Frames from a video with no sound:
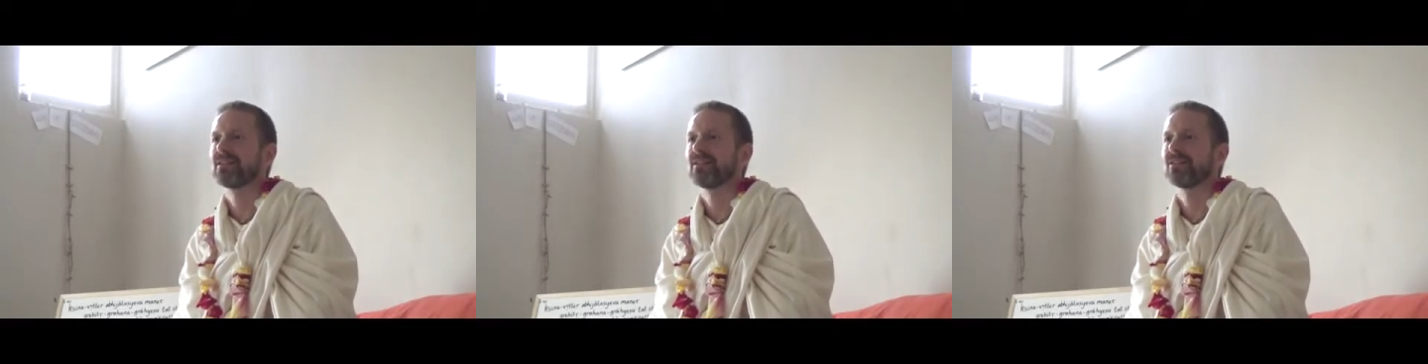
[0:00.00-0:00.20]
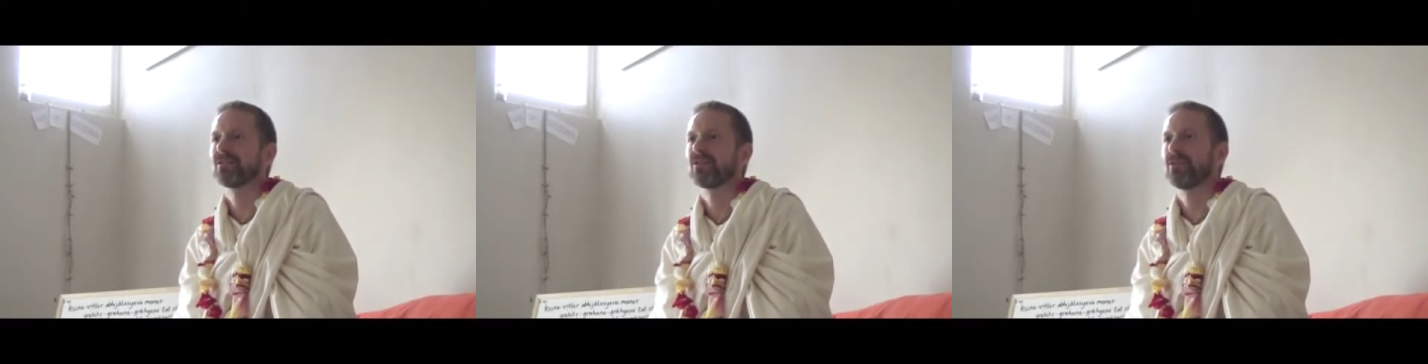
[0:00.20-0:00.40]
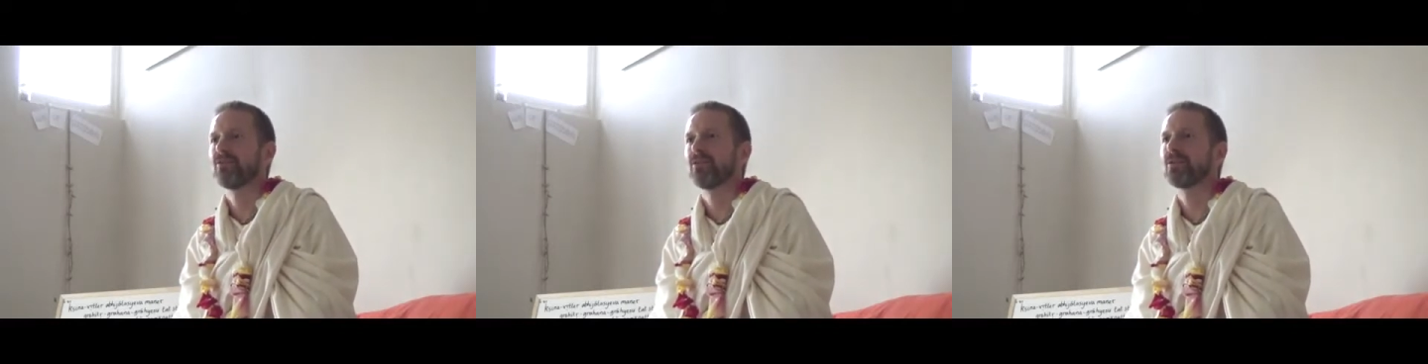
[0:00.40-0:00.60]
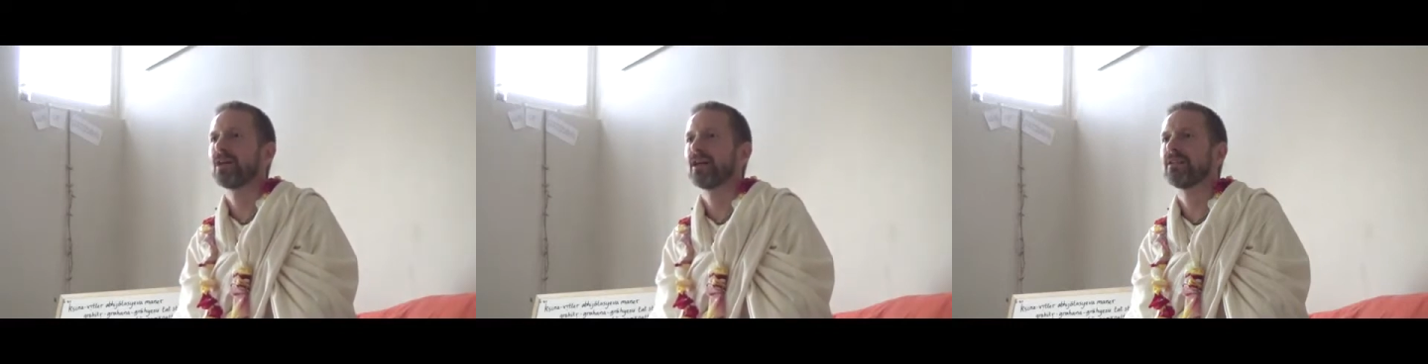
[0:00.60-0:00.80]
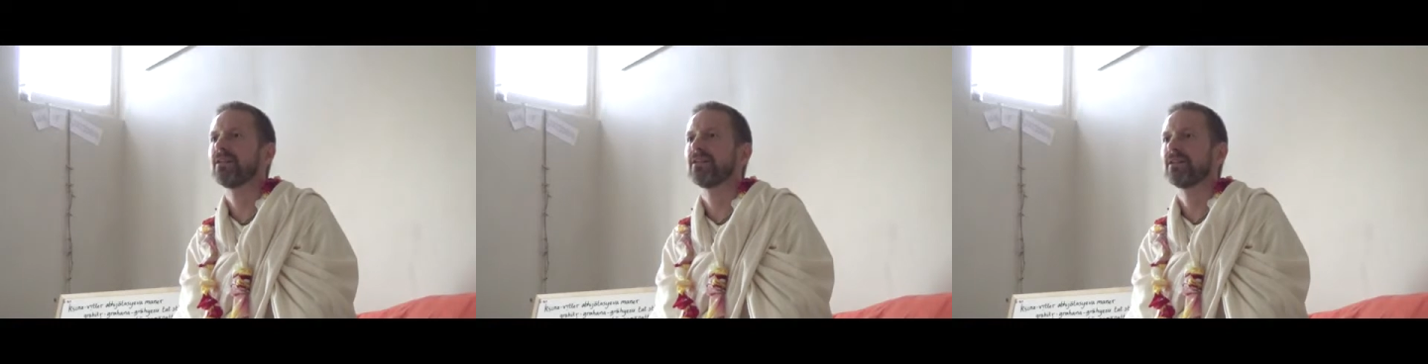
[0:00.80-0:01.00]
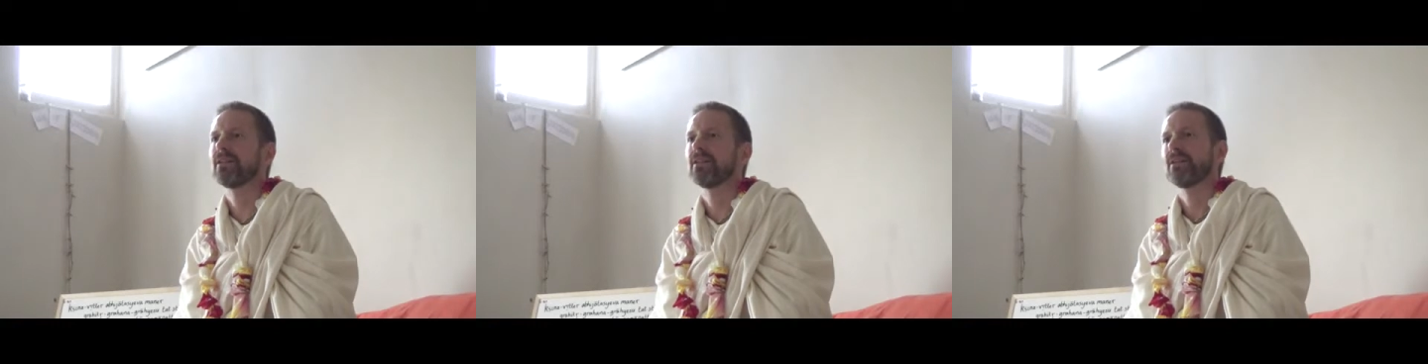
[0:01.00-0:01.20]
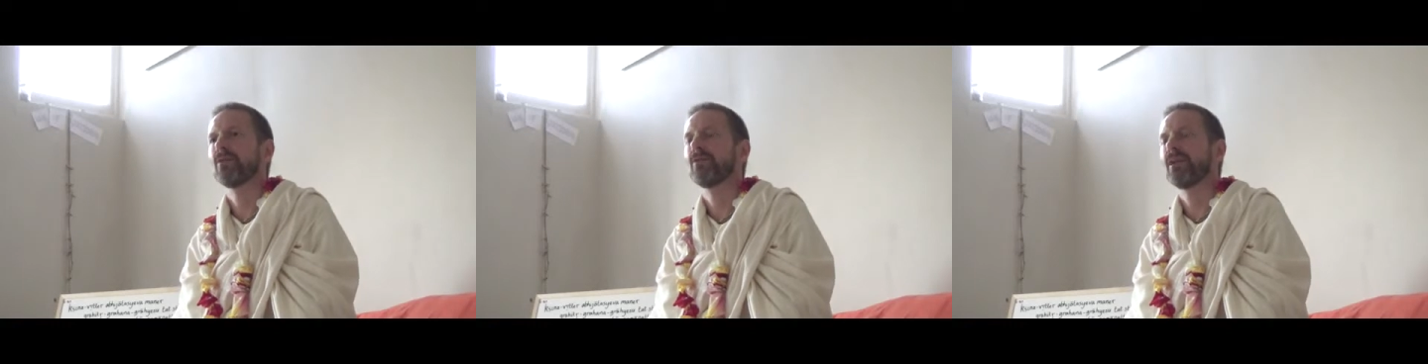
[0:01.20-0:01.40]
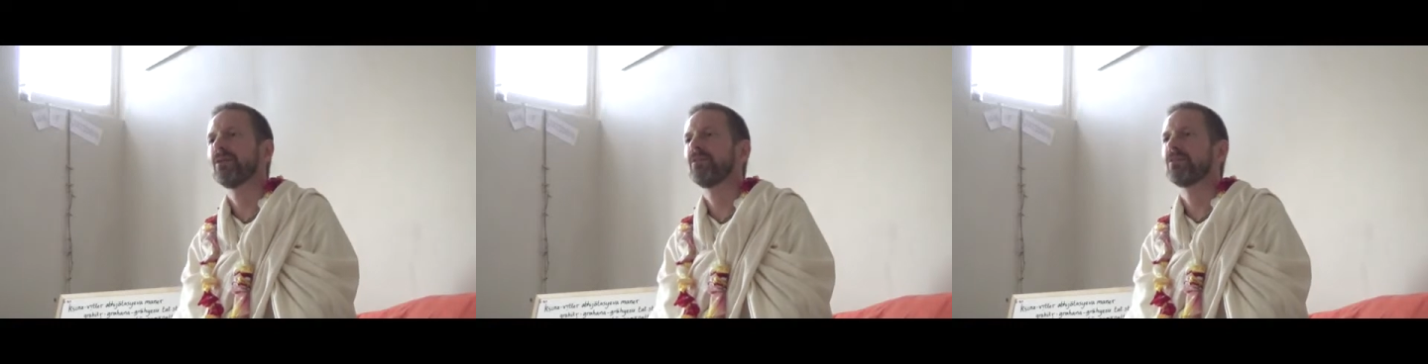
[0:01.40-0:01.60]
So if you can,
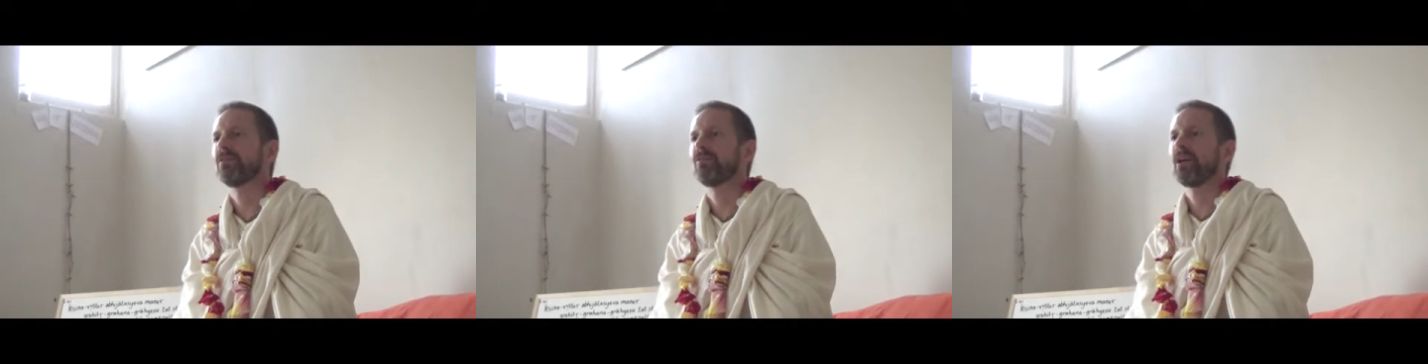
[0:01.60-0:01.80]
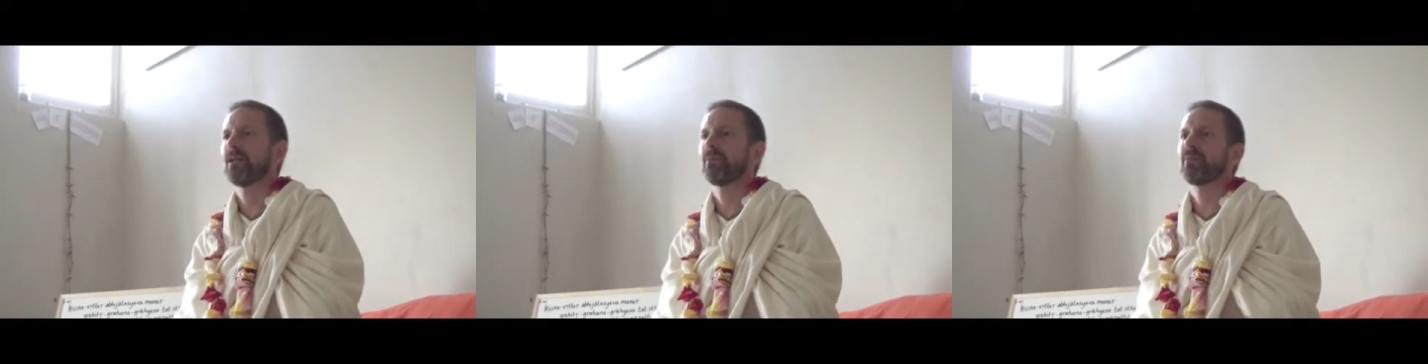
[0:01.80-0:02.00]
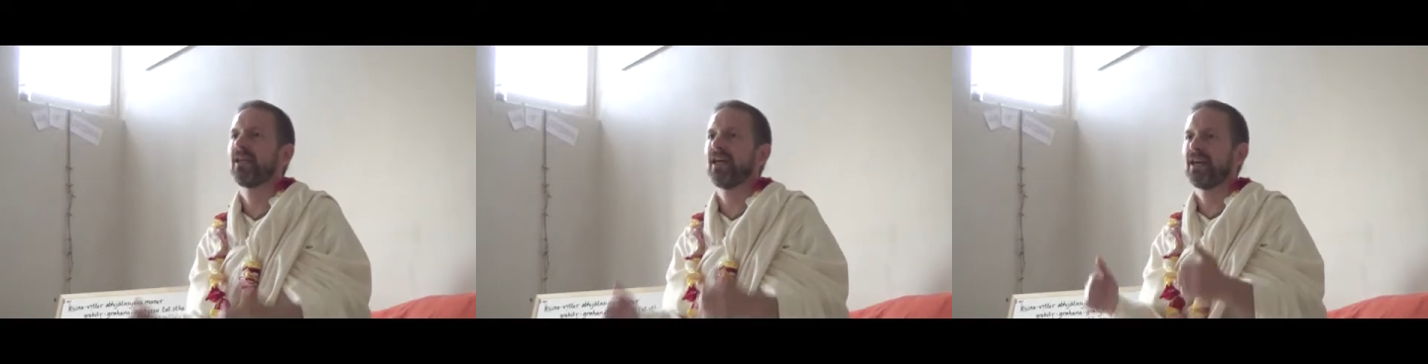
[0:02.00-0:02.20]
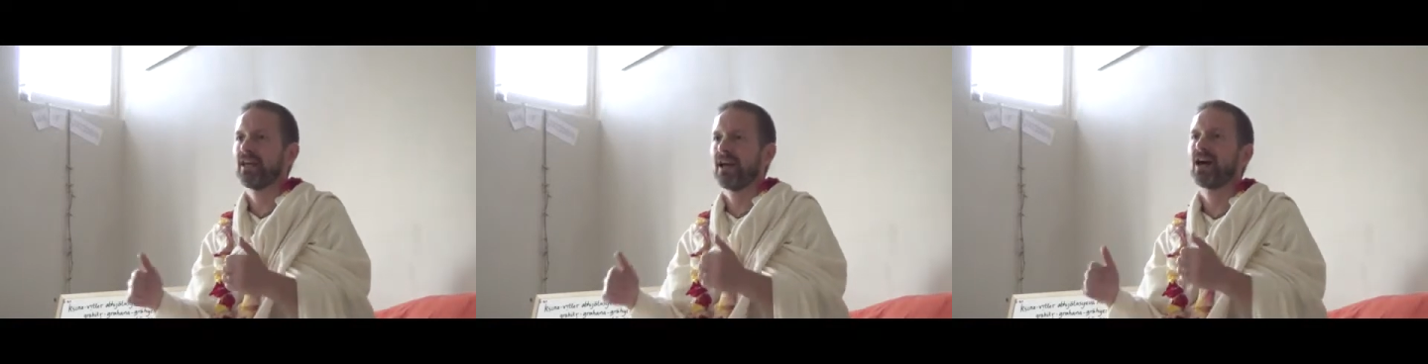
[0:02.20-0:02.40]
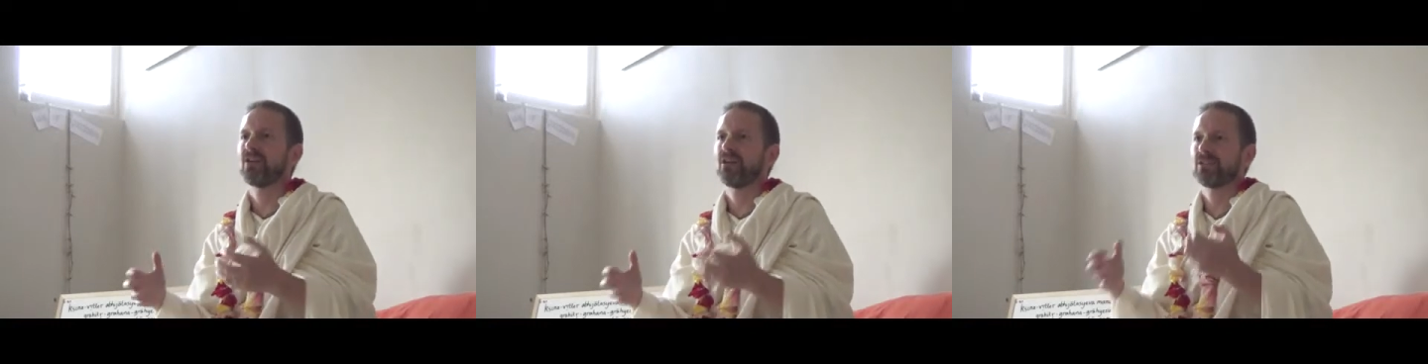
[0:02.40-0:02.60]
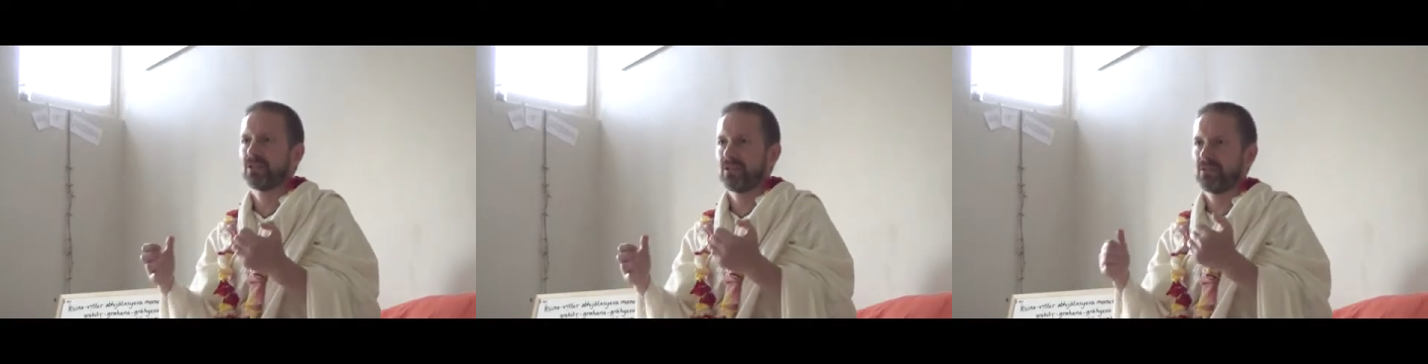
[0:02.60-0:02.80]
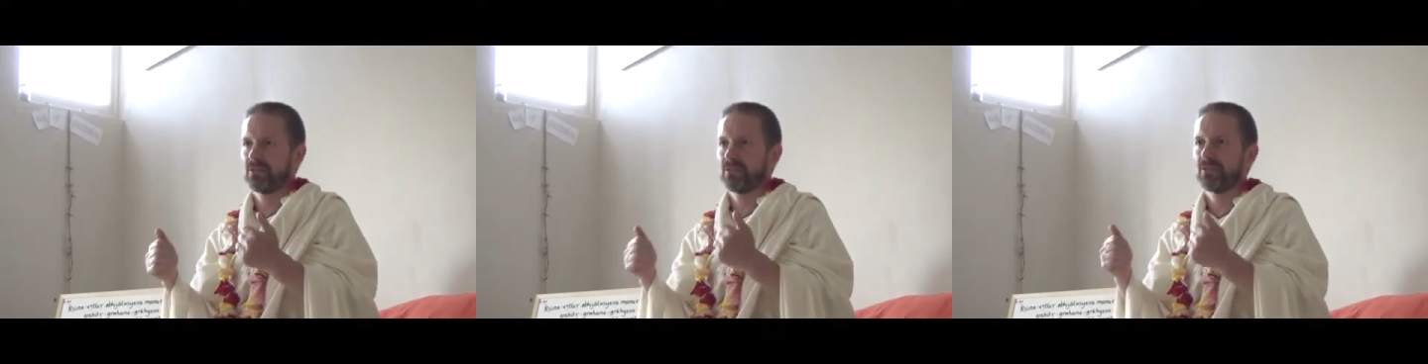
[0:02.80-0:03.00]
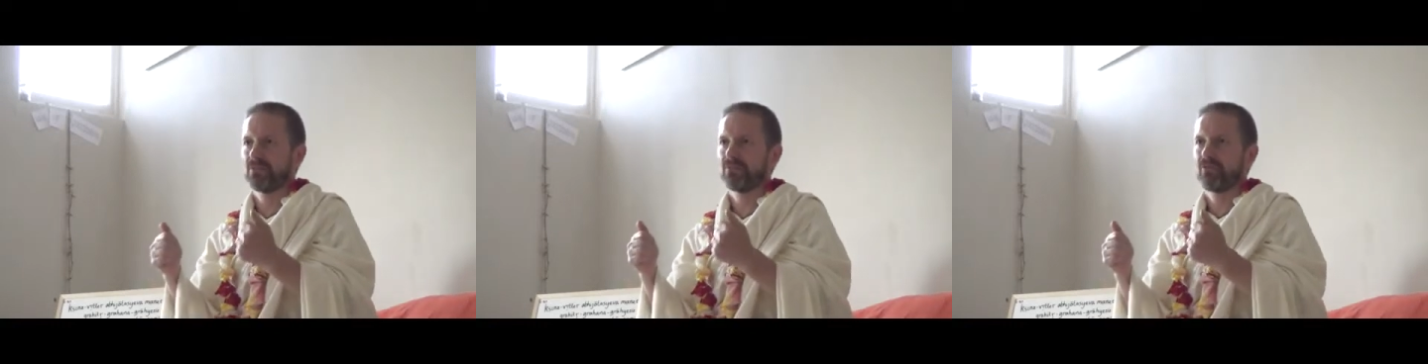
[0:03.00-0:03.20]
when you develop the ekagrata,
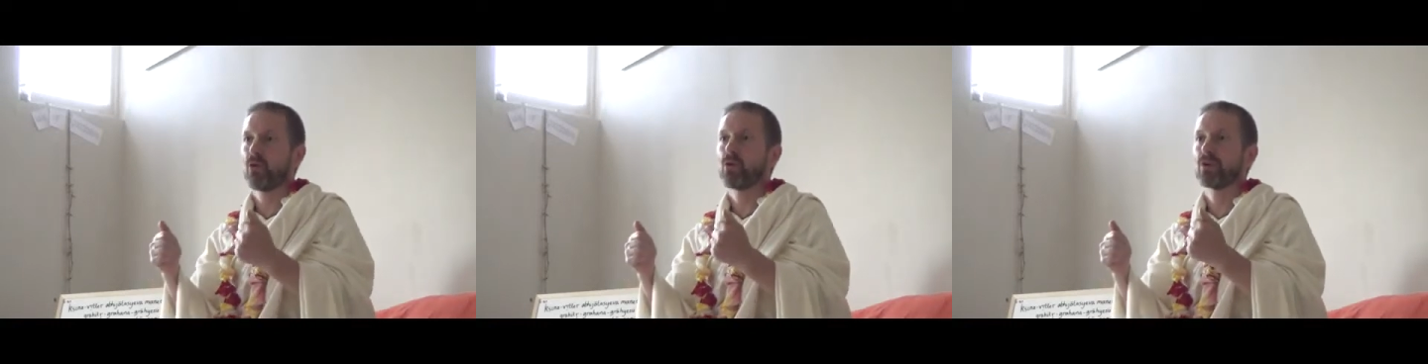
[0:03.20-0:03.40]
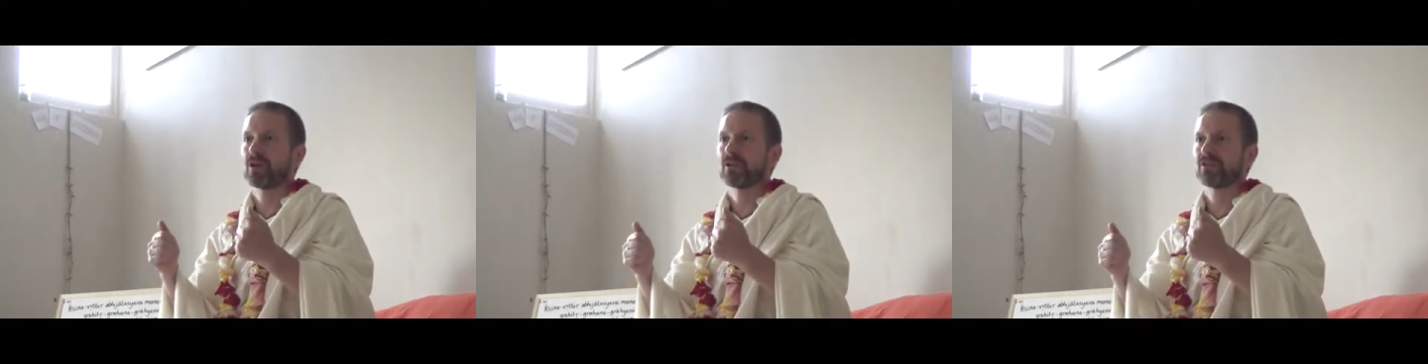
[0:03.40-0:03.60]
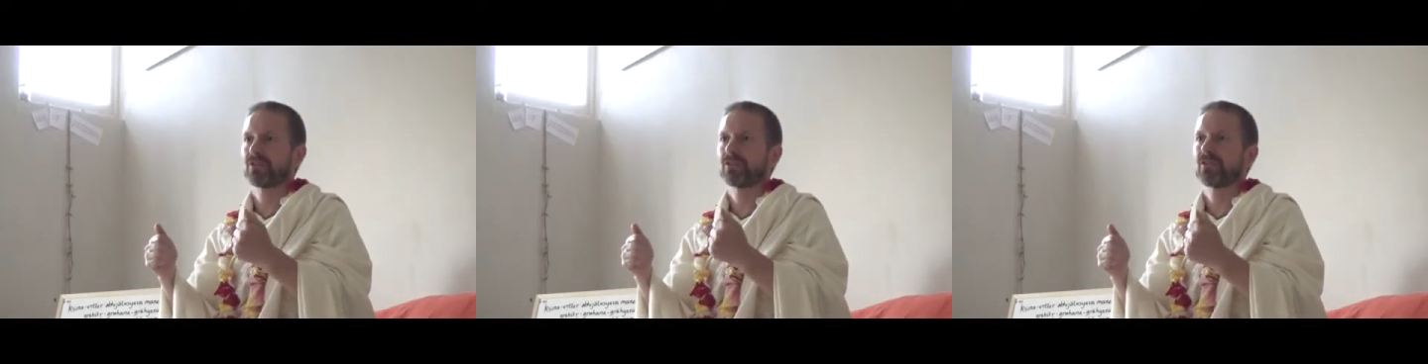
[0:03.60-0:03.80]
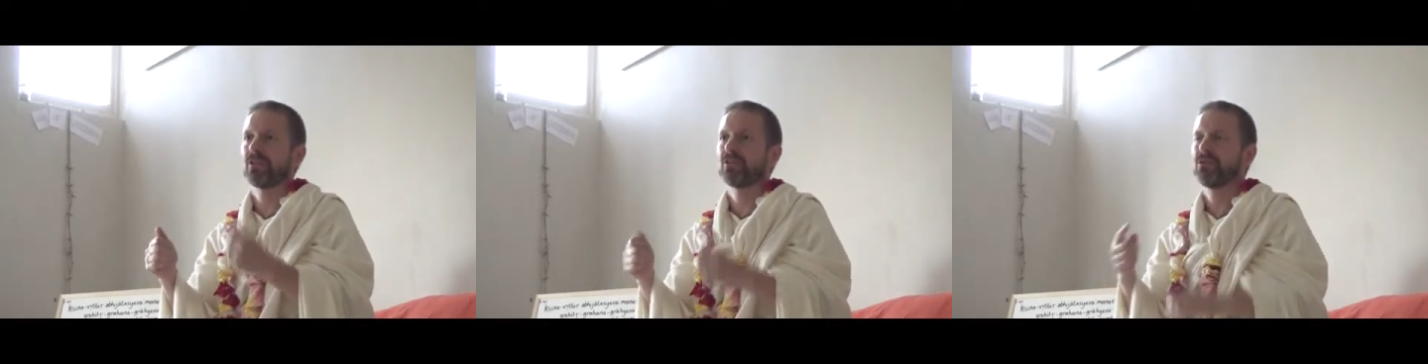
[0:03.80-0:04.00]
the focus,